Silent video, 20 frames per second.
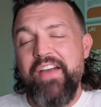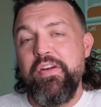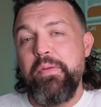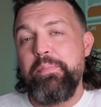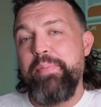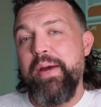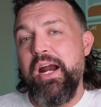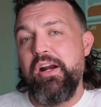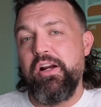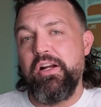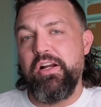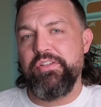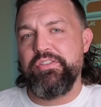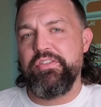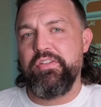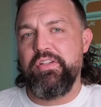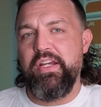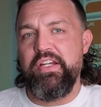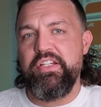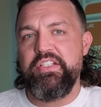a buyer
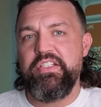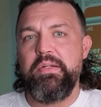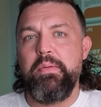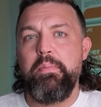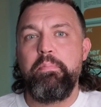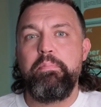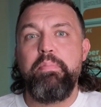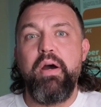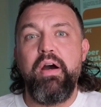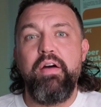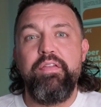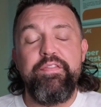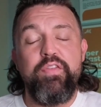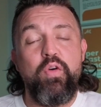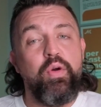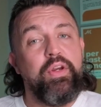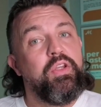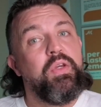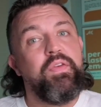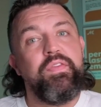consultation
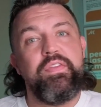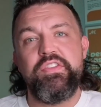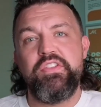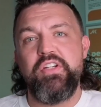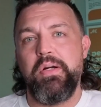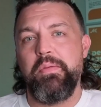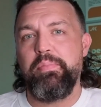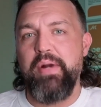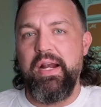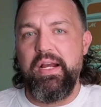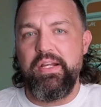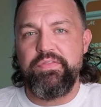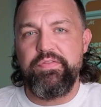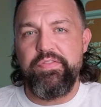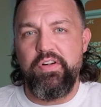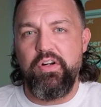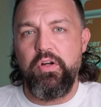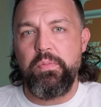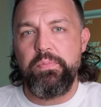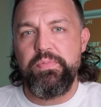before you even start browsing
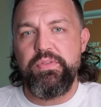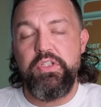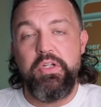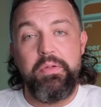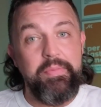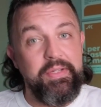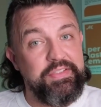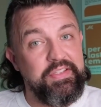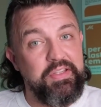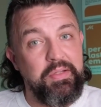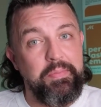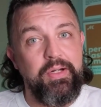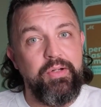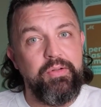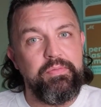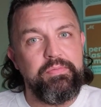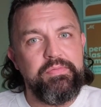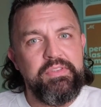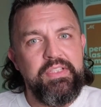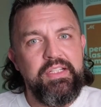for homes, you're missing the boat.
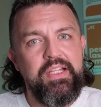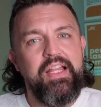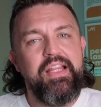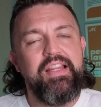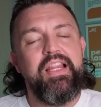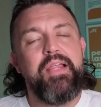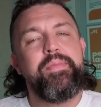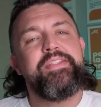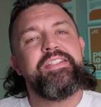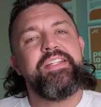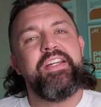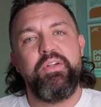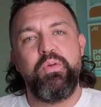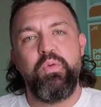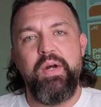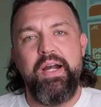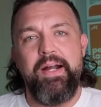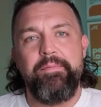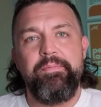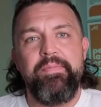Let me tell you
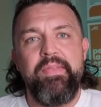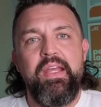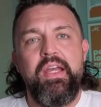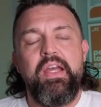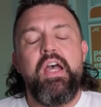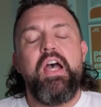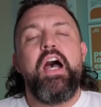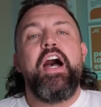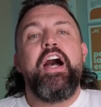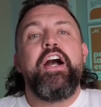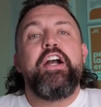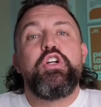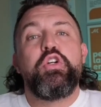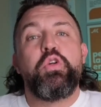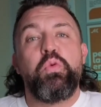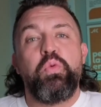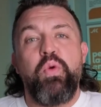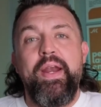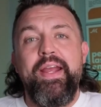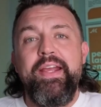why. A
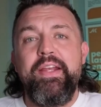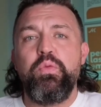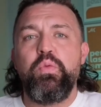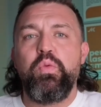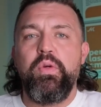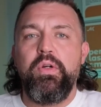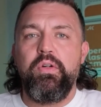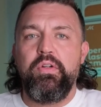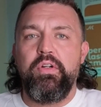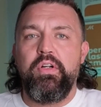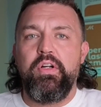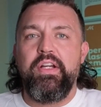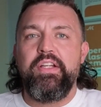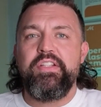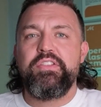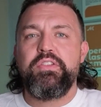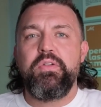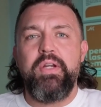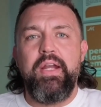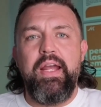great realtor
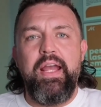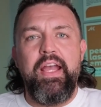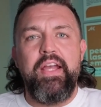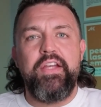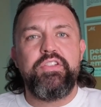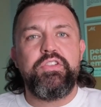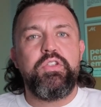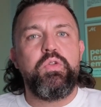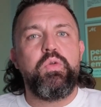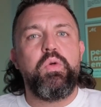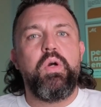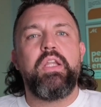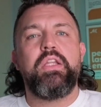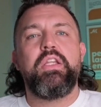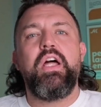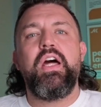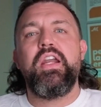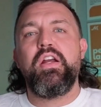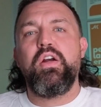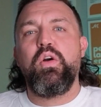is going to ask you a
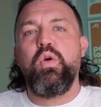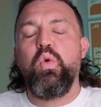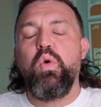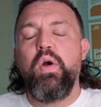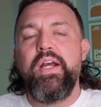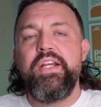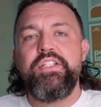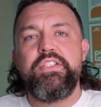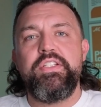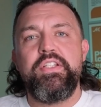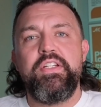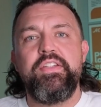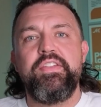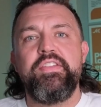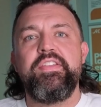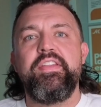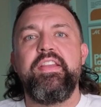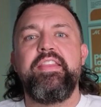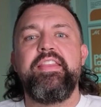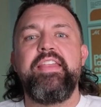lot of
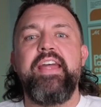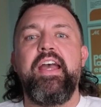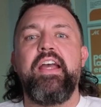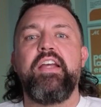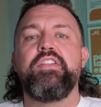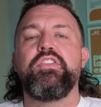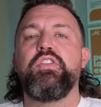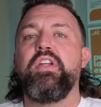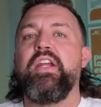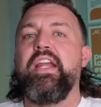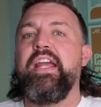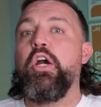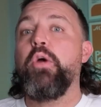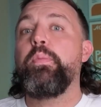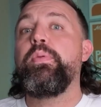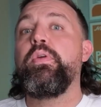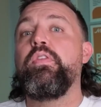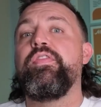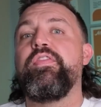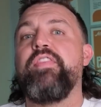questions that is going to
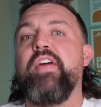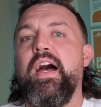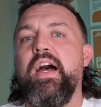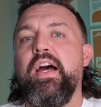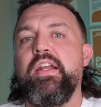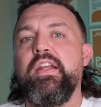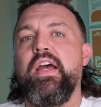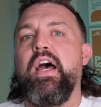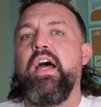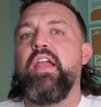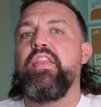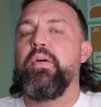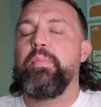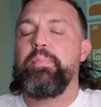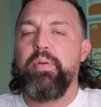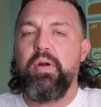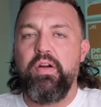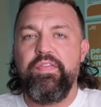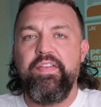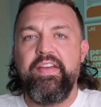help you find the
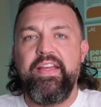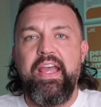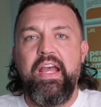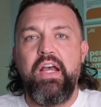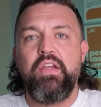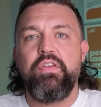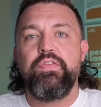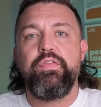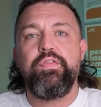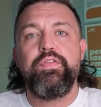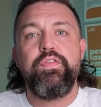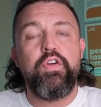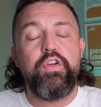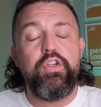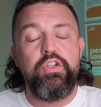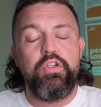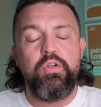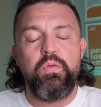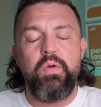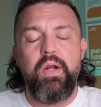perfect house for
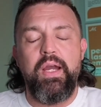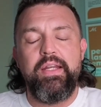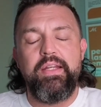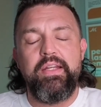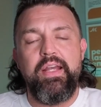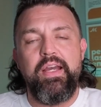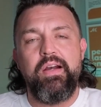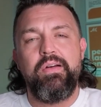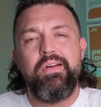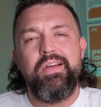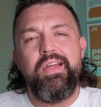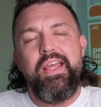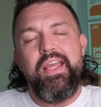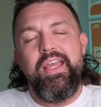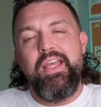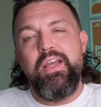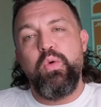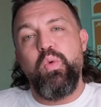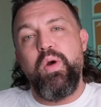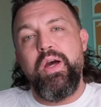you right now.
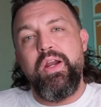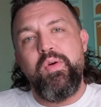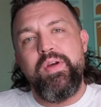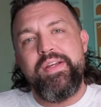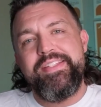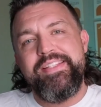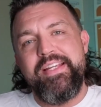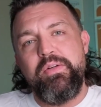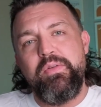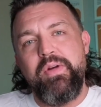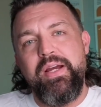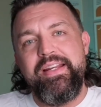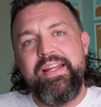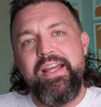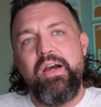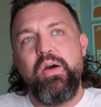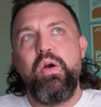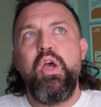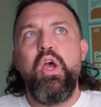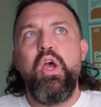And why do I say right now?